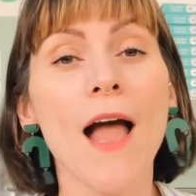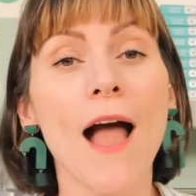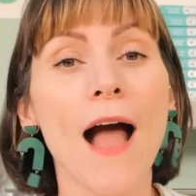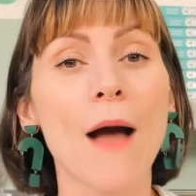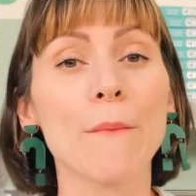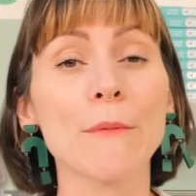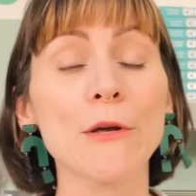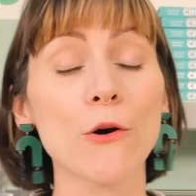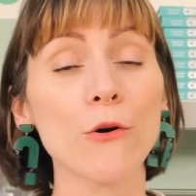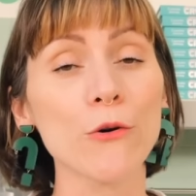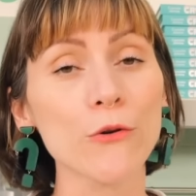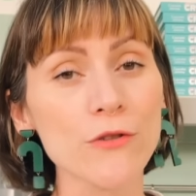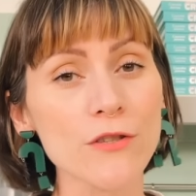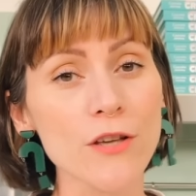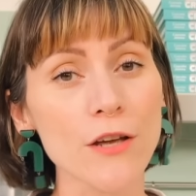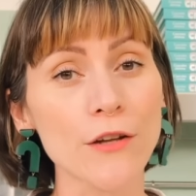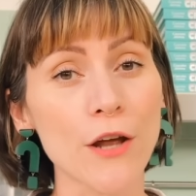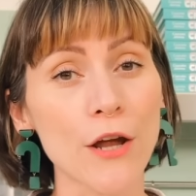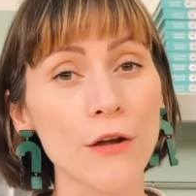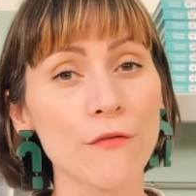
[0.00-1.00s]
And we also
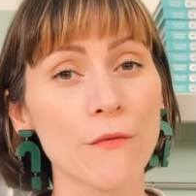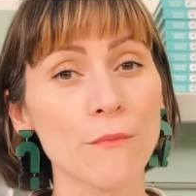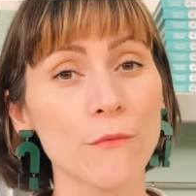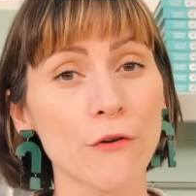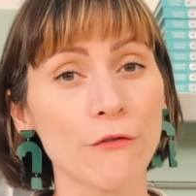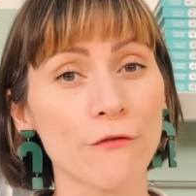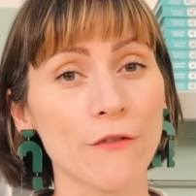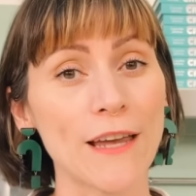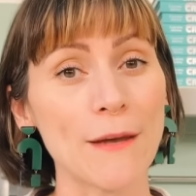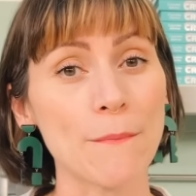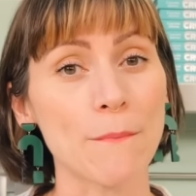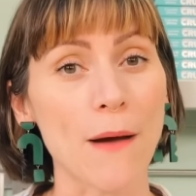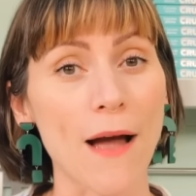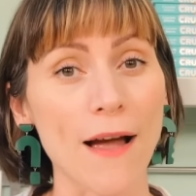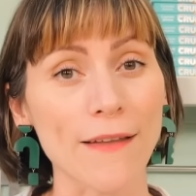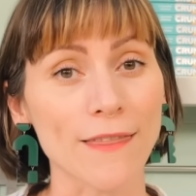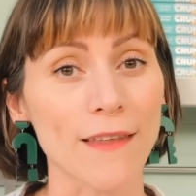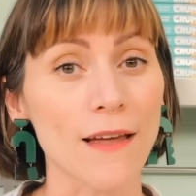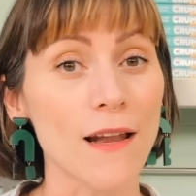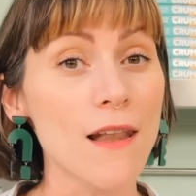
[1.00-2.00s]
know from your
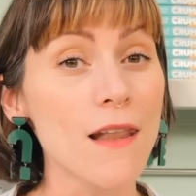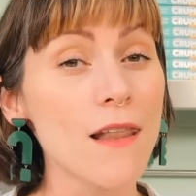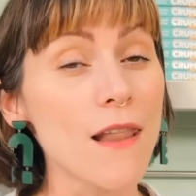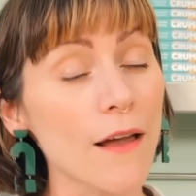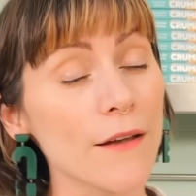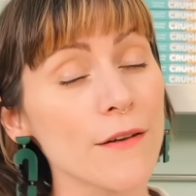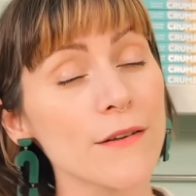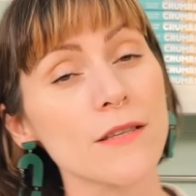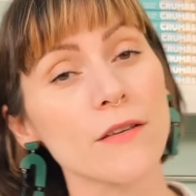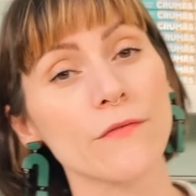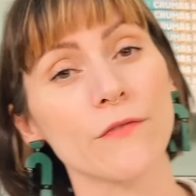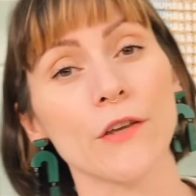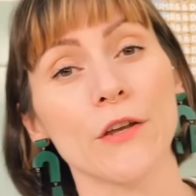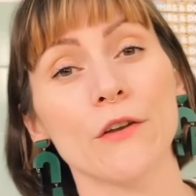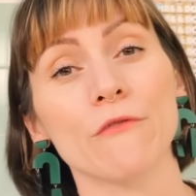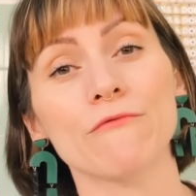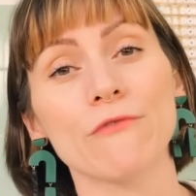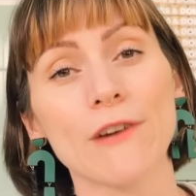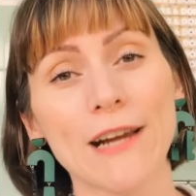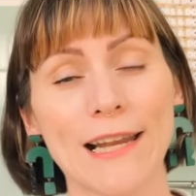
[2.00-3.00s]
feedback that loads of
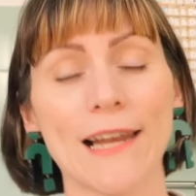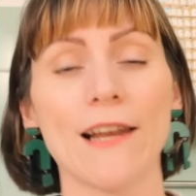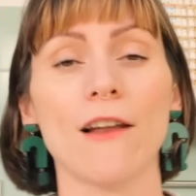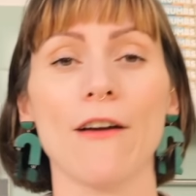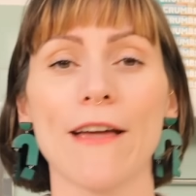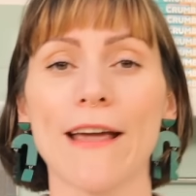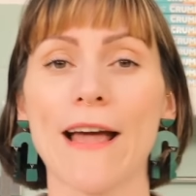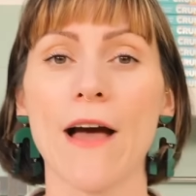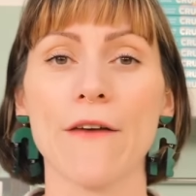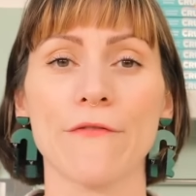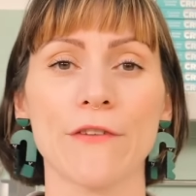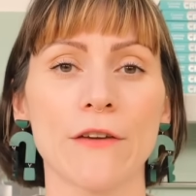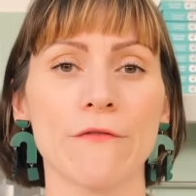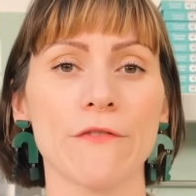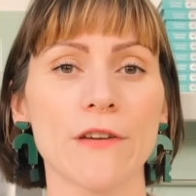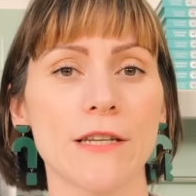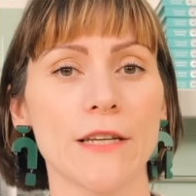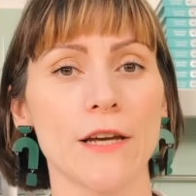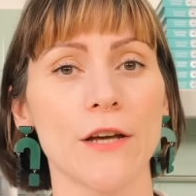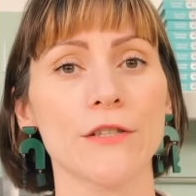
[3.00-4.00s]
you really like having a
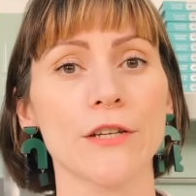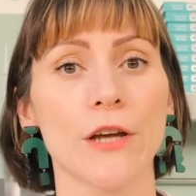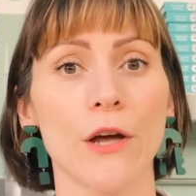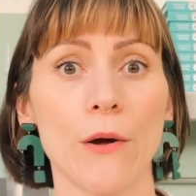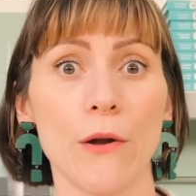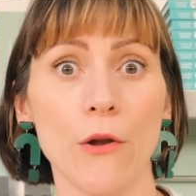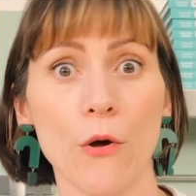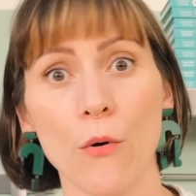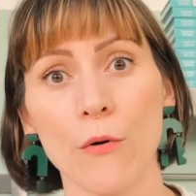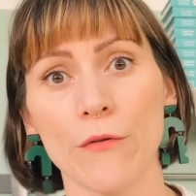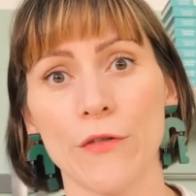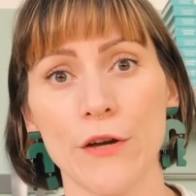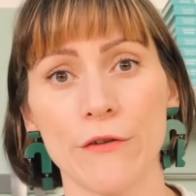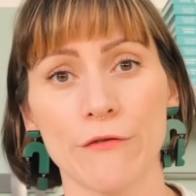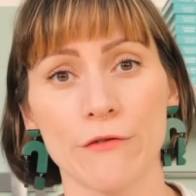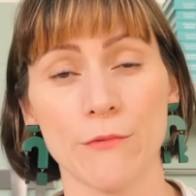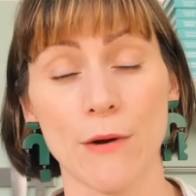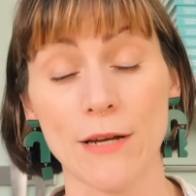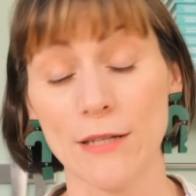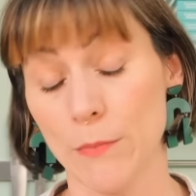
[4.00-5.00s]
video to go along with
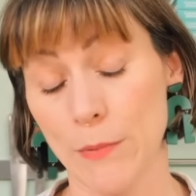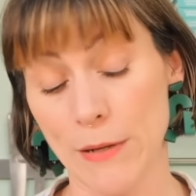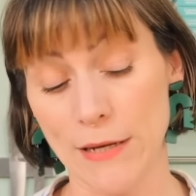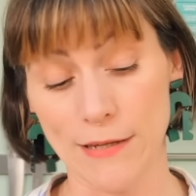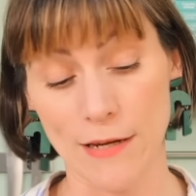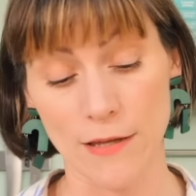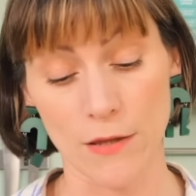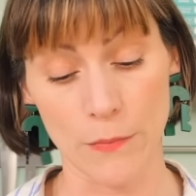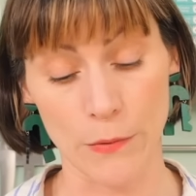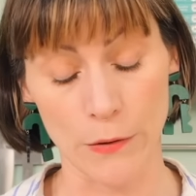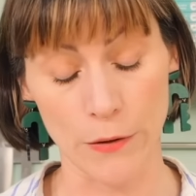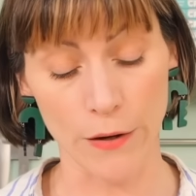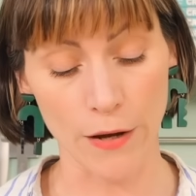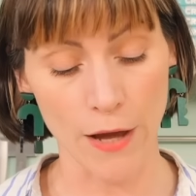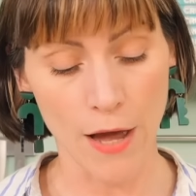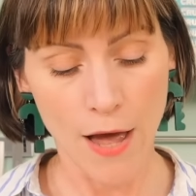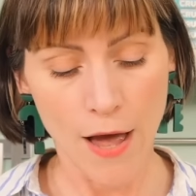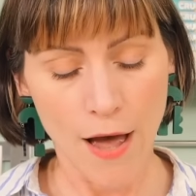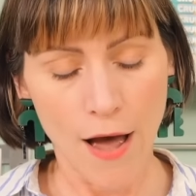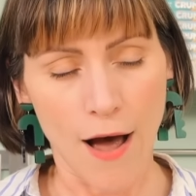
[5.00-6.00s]
those recipes in the book.
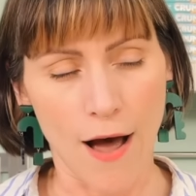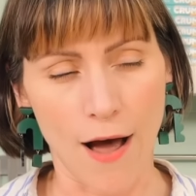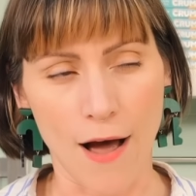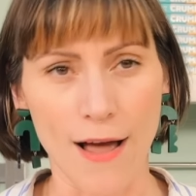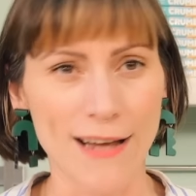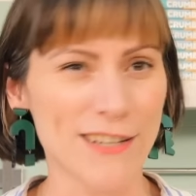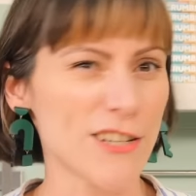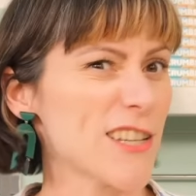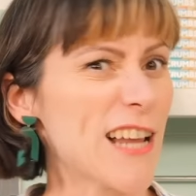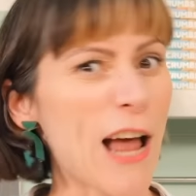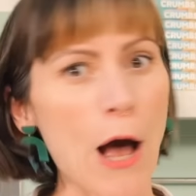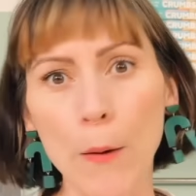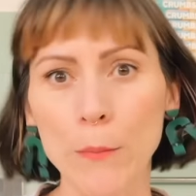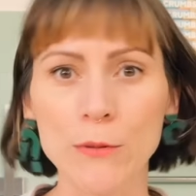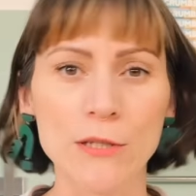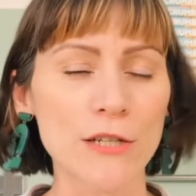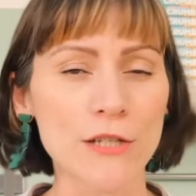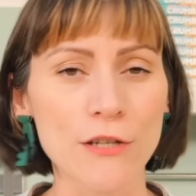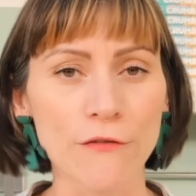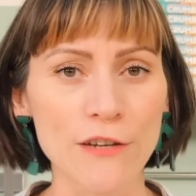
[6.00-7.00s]
It just
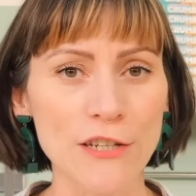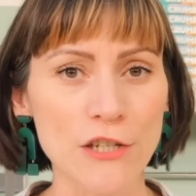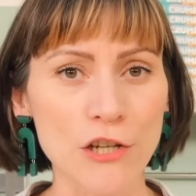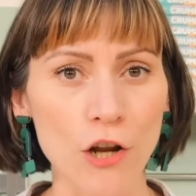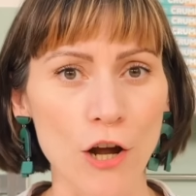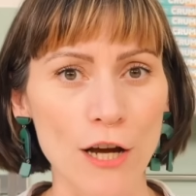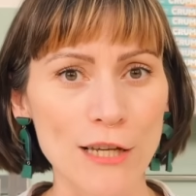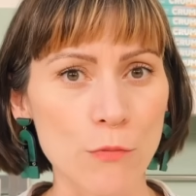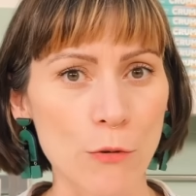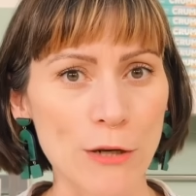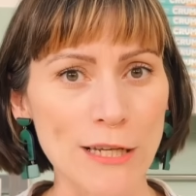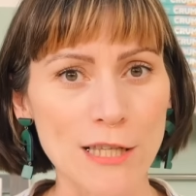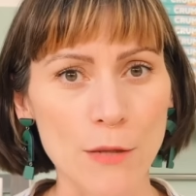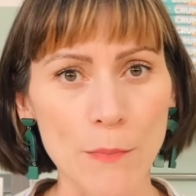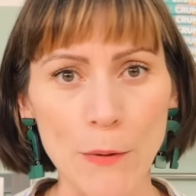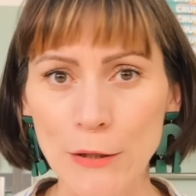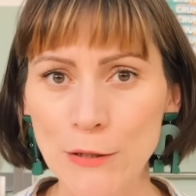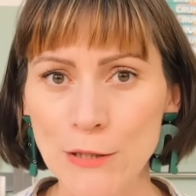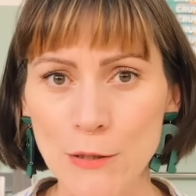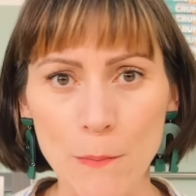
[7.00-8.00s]
helps you to visualize what it's
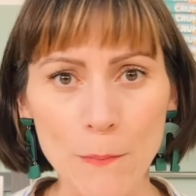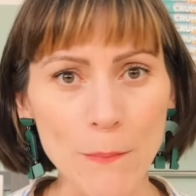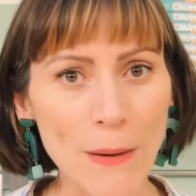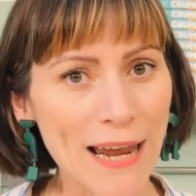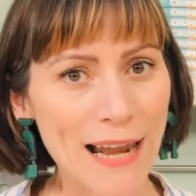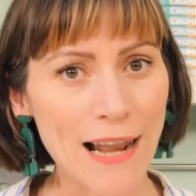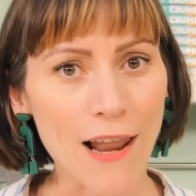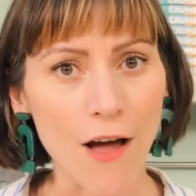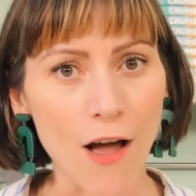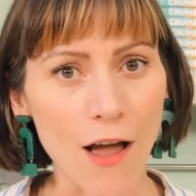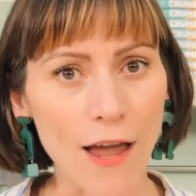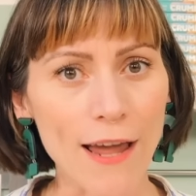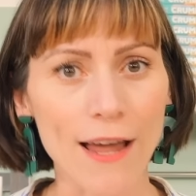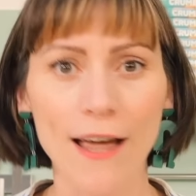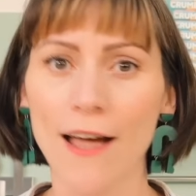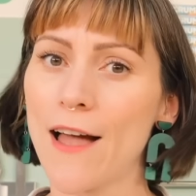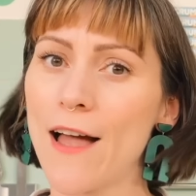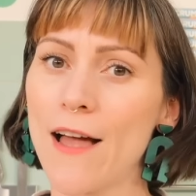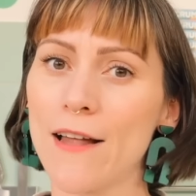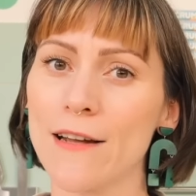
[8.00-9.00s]
supposed to be like
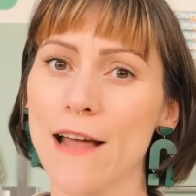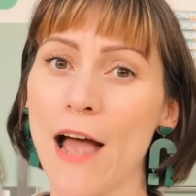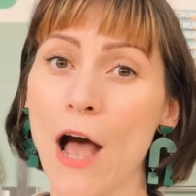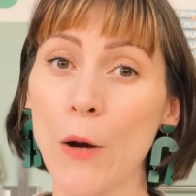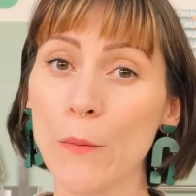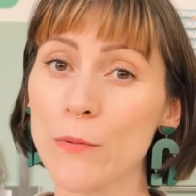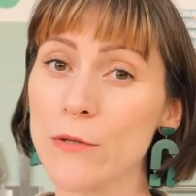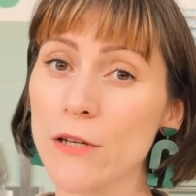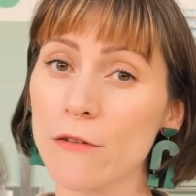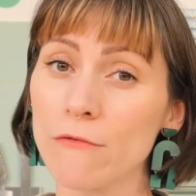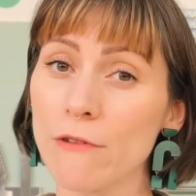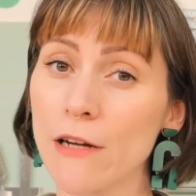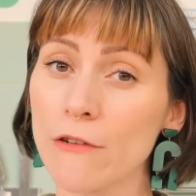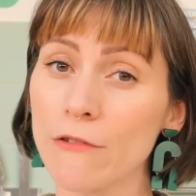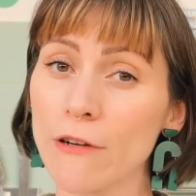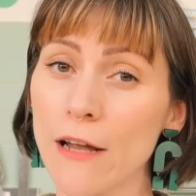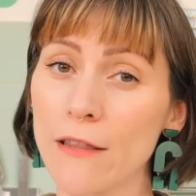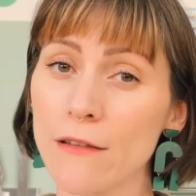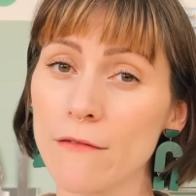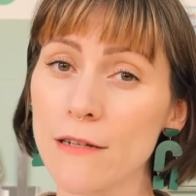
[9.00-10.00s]
and it helps you
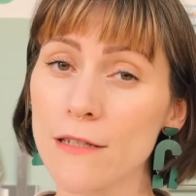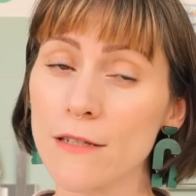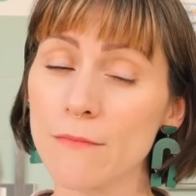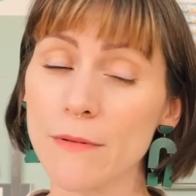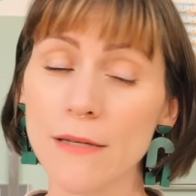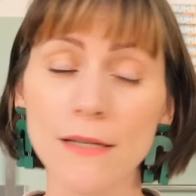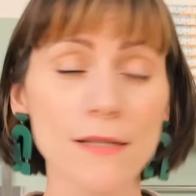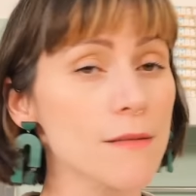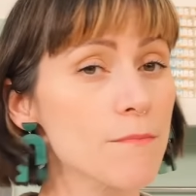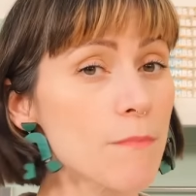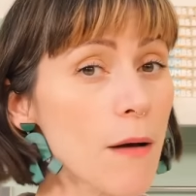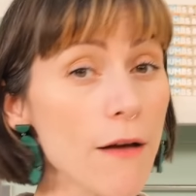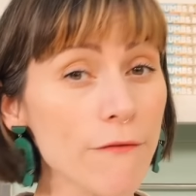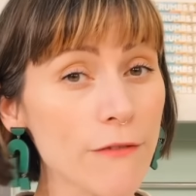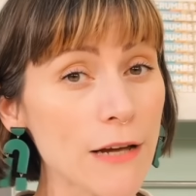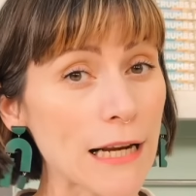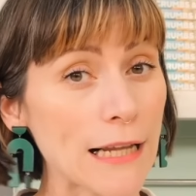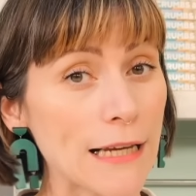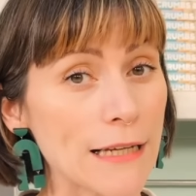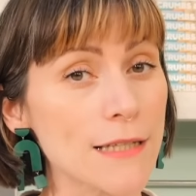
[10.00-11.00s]
recreate the recipes
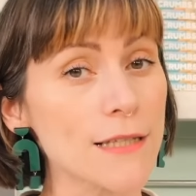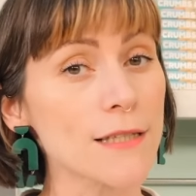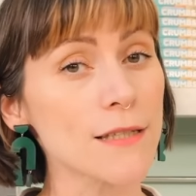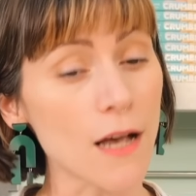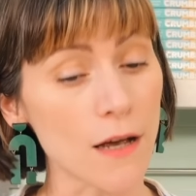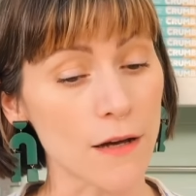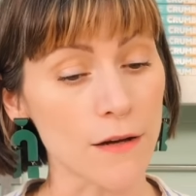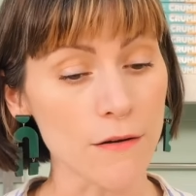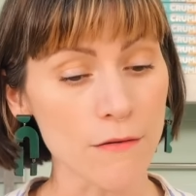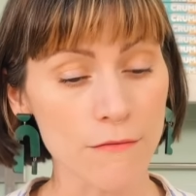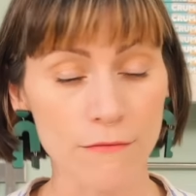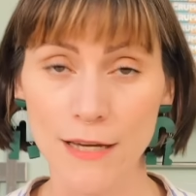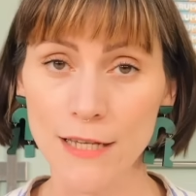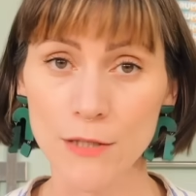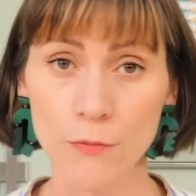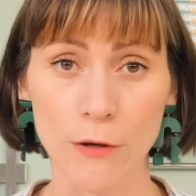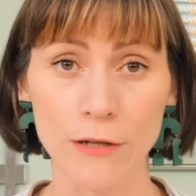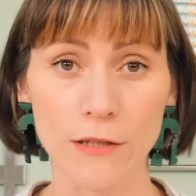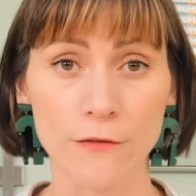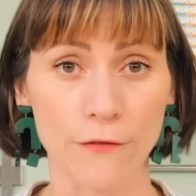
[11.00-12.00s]
perfectly. So
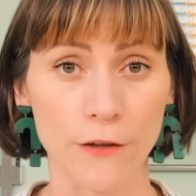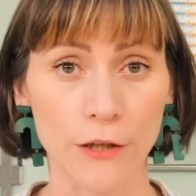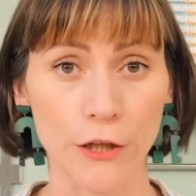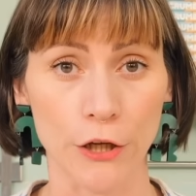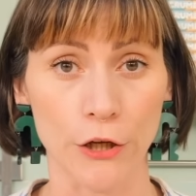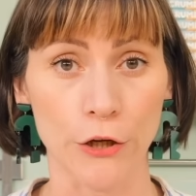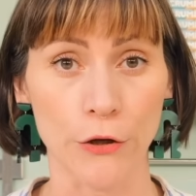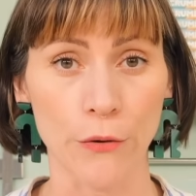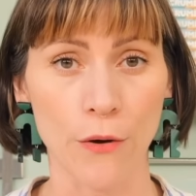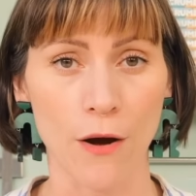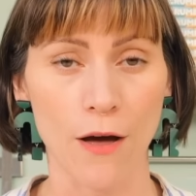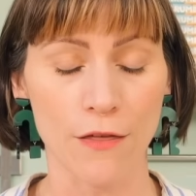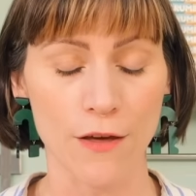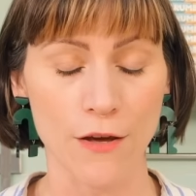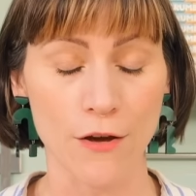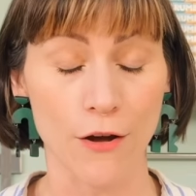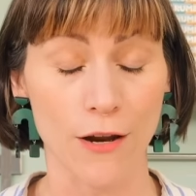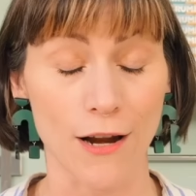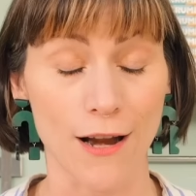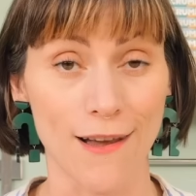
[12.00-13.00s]
this one's for you. I think
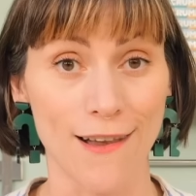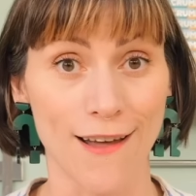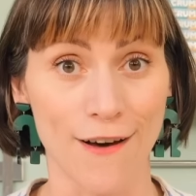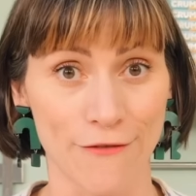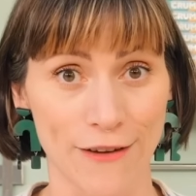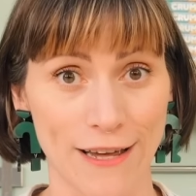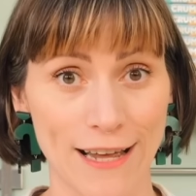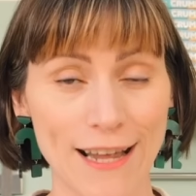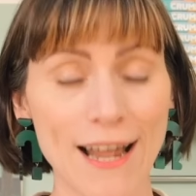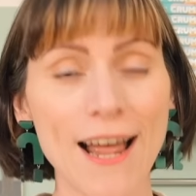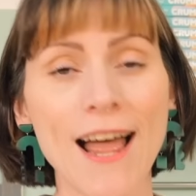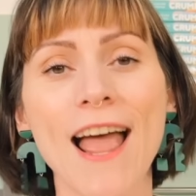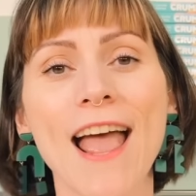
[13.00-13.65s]
you're going to love it.